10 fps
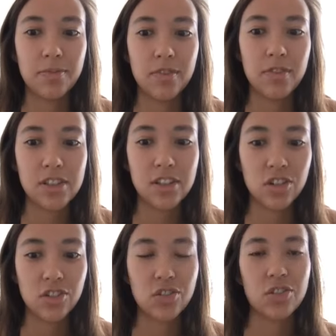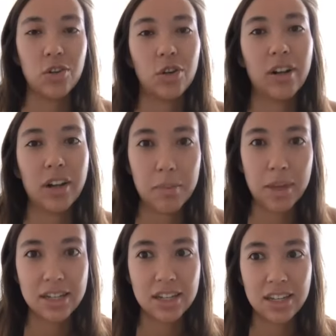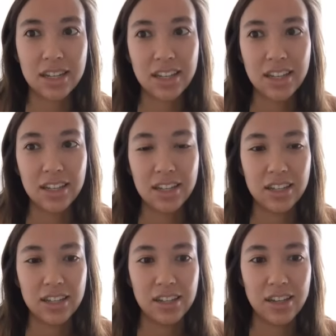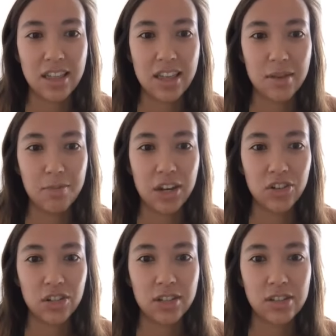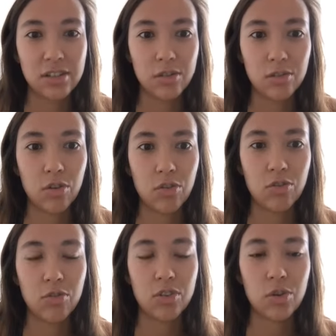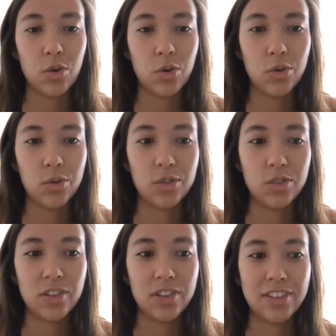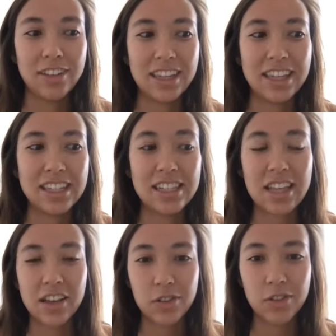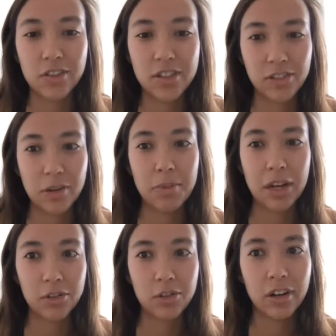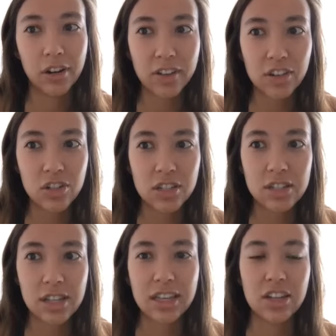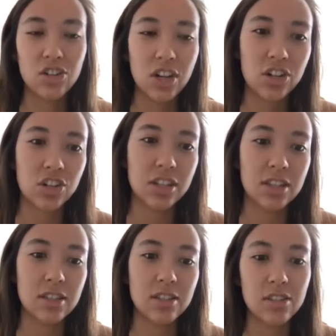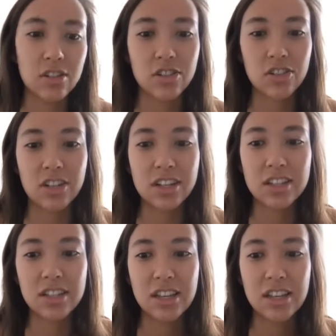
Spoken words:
physicians just don't recommend it. And then patients go through this whole like cycle of different medical interventions, like injections, surgeries,